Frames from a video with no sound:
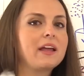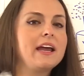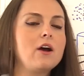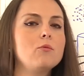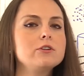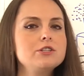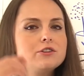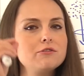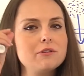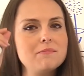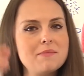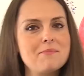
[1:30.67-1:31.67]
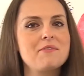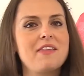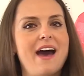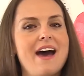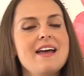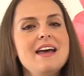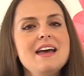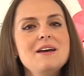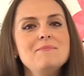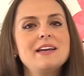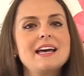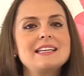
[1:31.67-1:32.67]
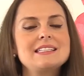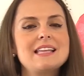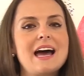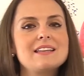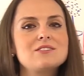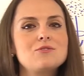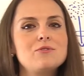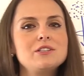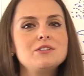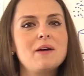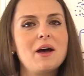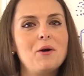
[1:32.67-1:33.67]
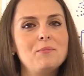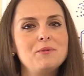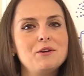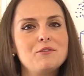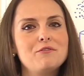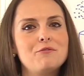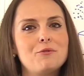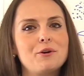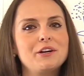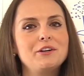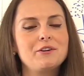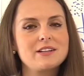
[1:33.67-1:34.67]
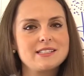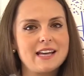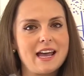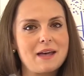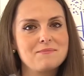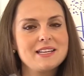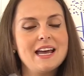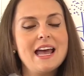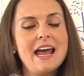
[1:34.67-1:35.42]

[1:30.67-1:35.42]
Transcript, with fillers: And I want you to remember that, because that's going to help you for your exams